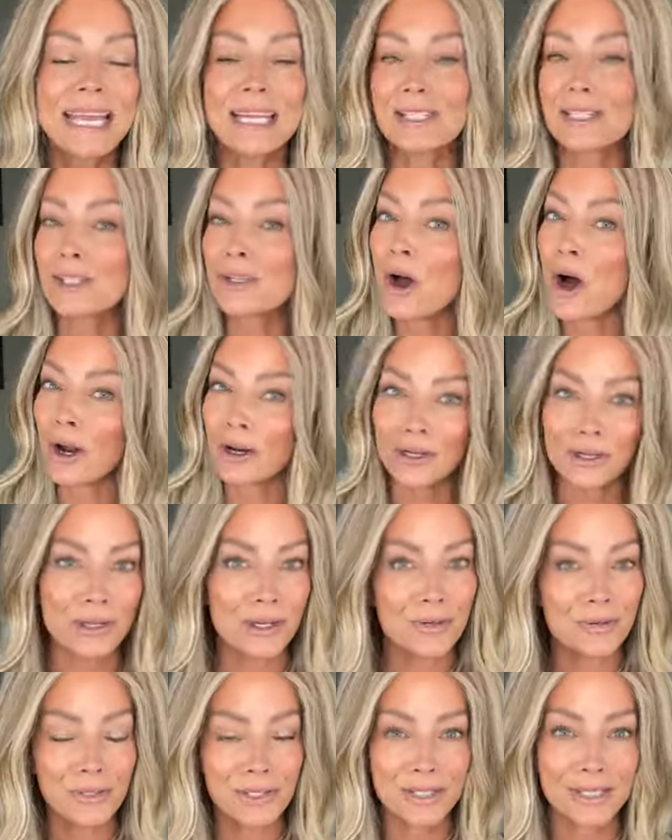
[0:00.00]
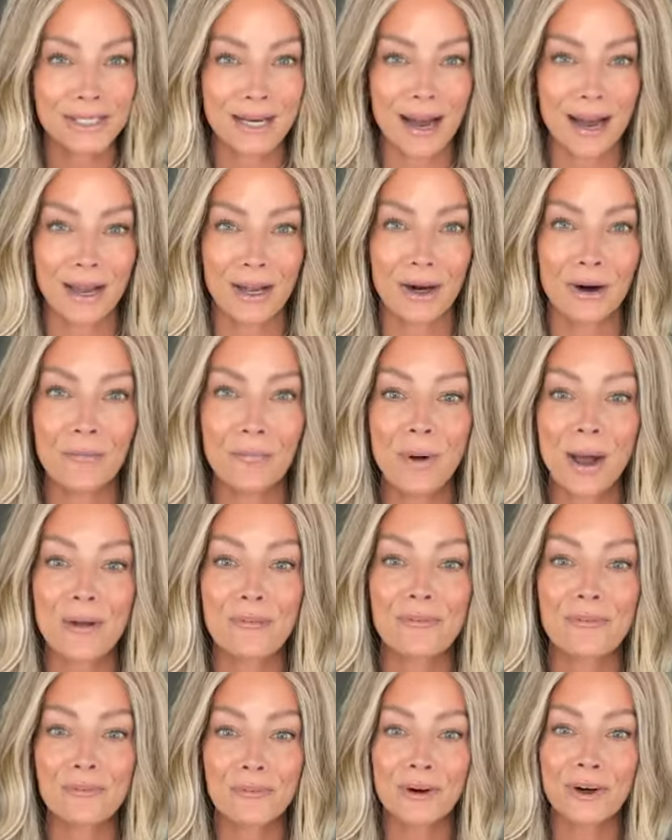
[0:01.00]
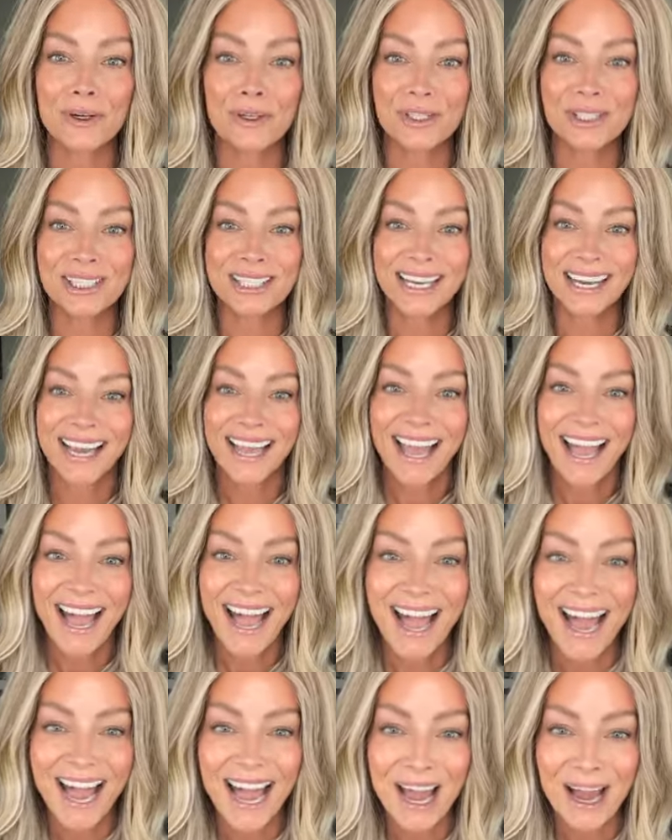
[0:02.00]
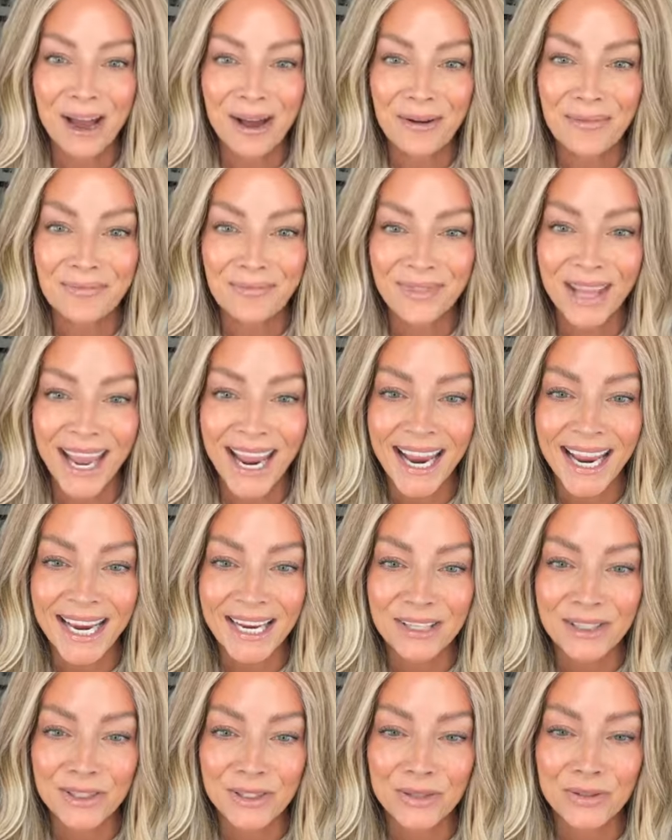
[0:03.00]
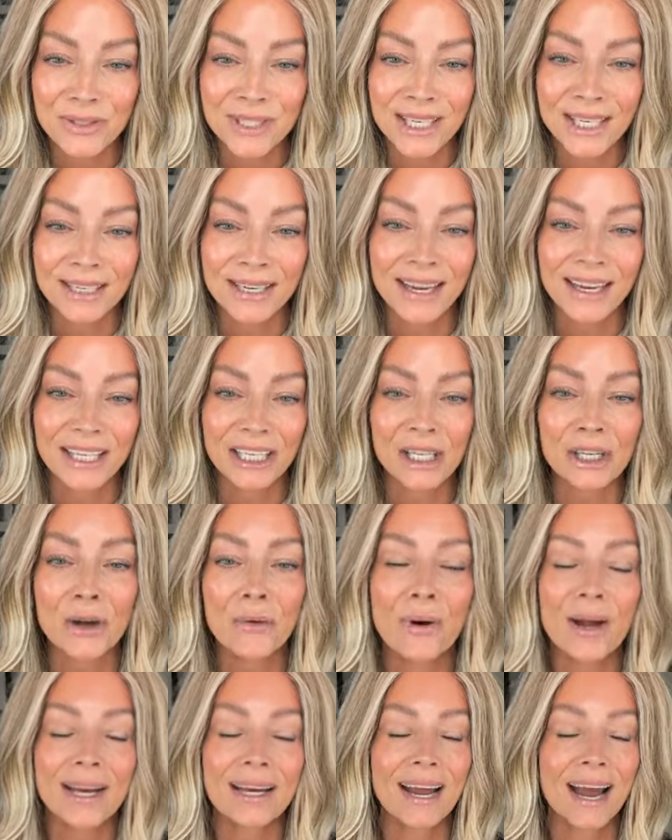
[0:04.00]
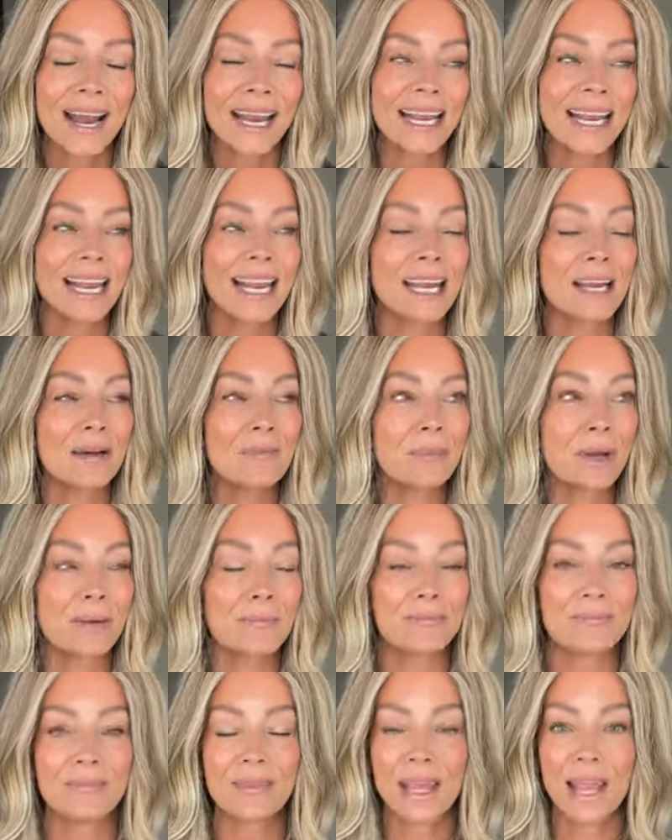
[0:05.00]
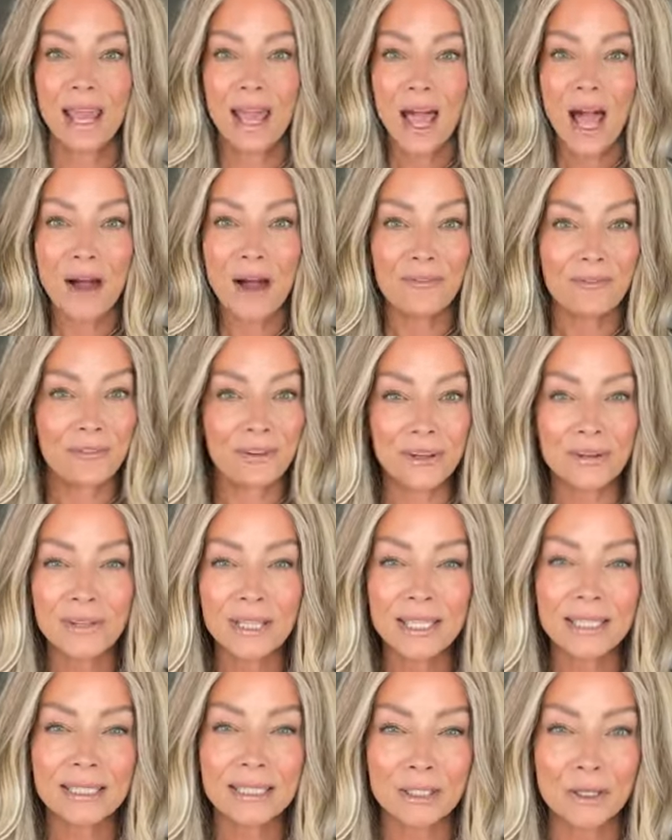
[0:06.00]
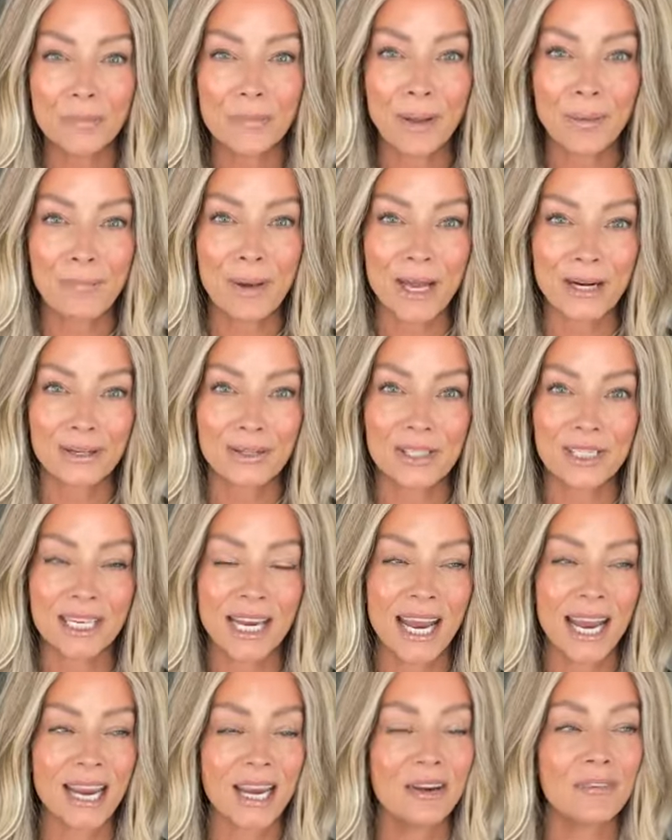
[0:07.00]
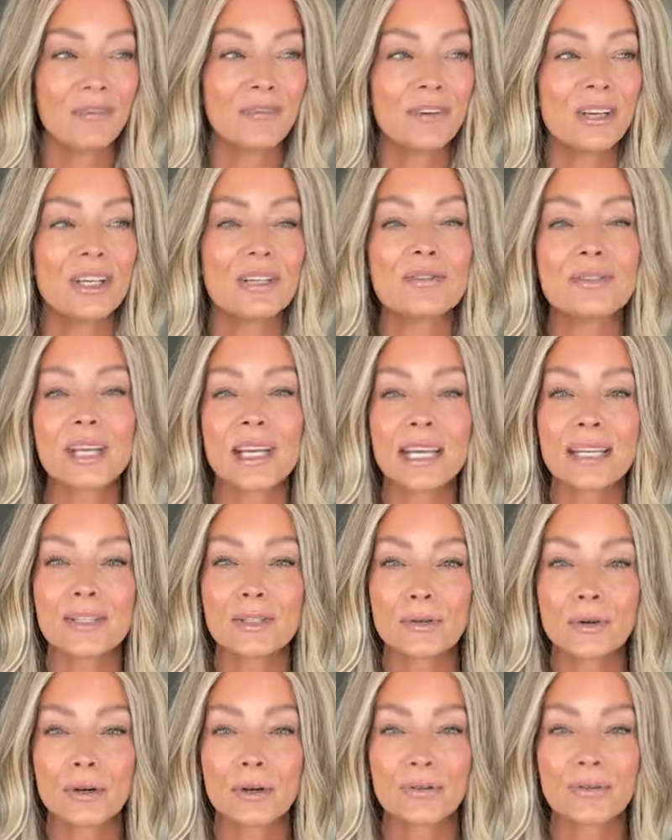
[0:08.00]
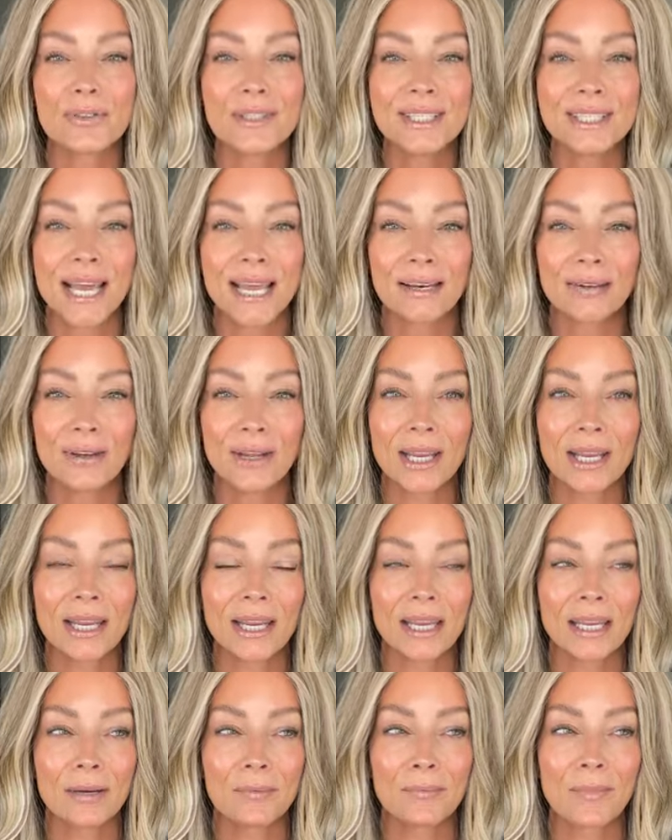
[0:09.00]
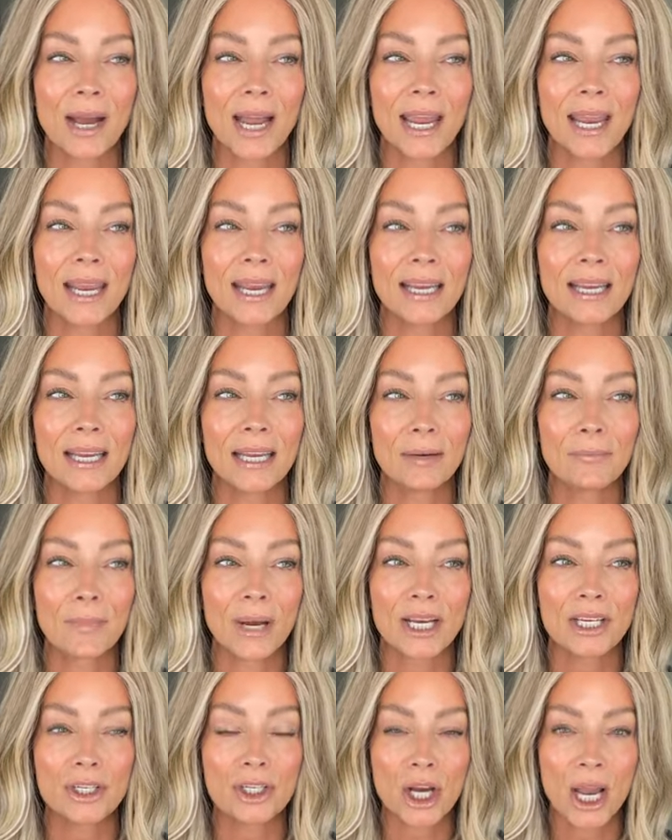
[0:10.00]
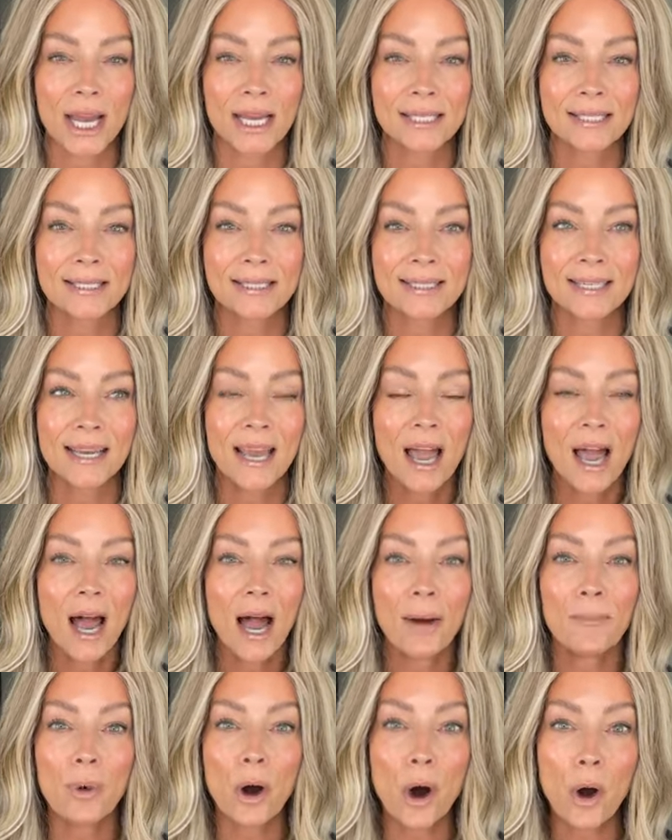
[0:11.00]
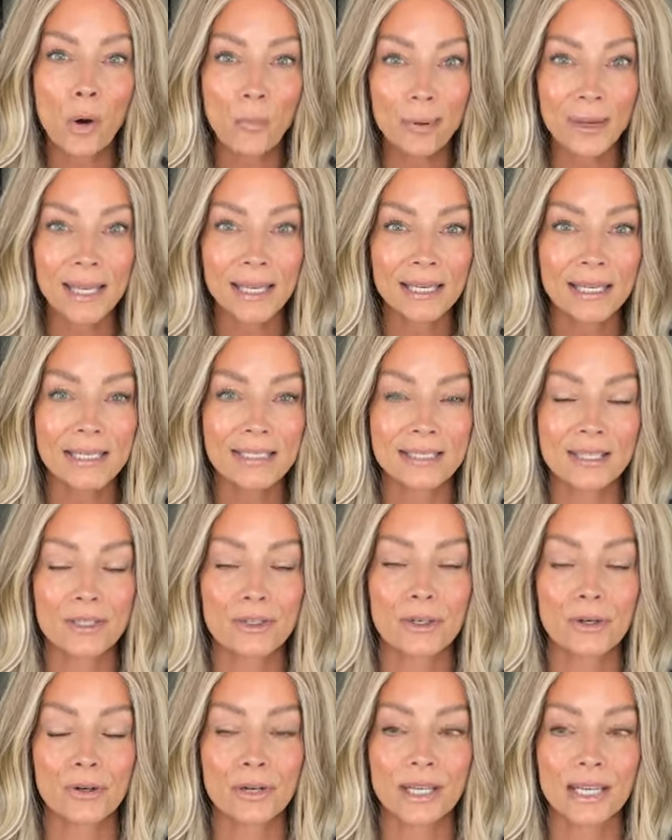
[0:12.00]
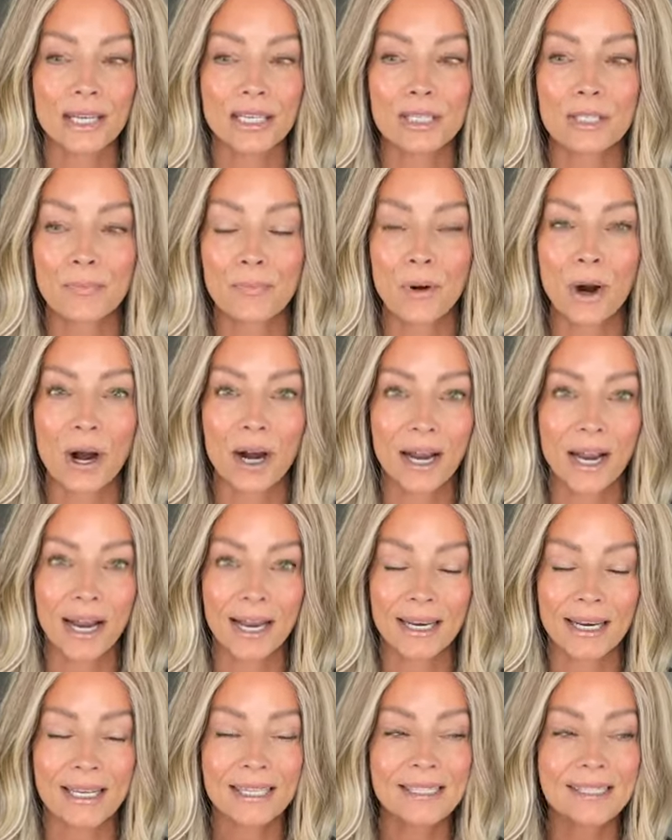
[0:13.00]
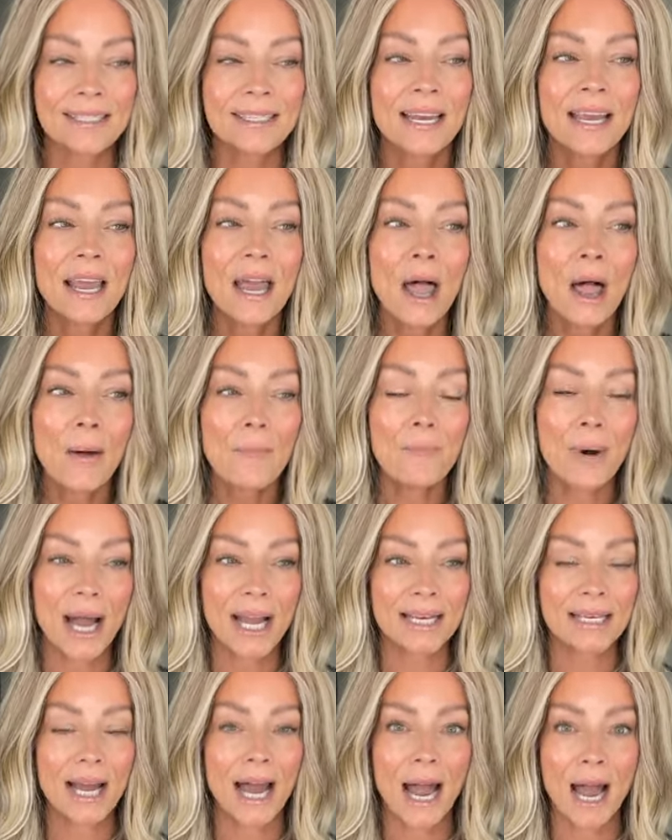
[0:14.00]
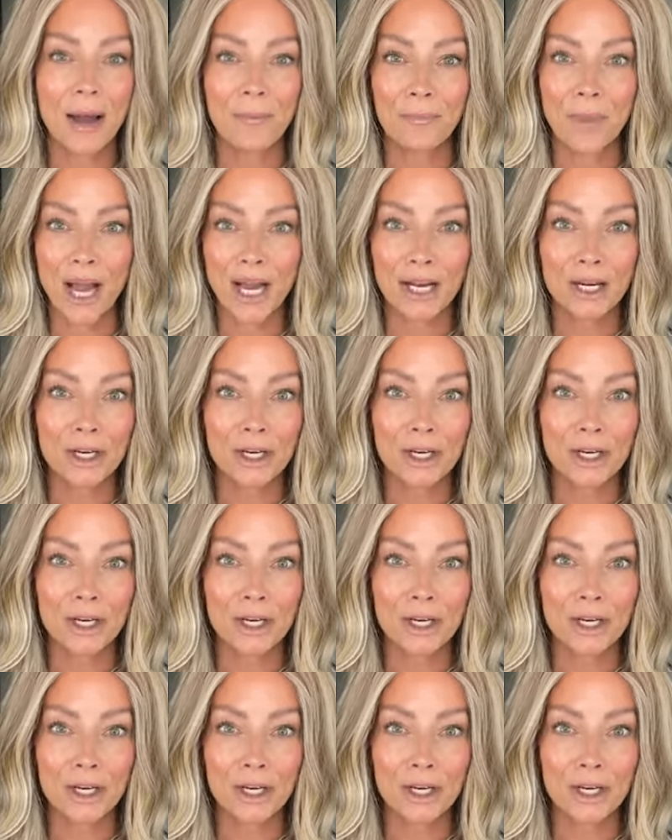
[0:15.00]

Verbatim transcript: It's not a new style, but first, um, hey, Susan, you know what? I am, I'm um, I'm feeling a little bit better today. It feels like it's sort of settling in my in my chest. I'm hoping it isn't turning into bronchitis, but um,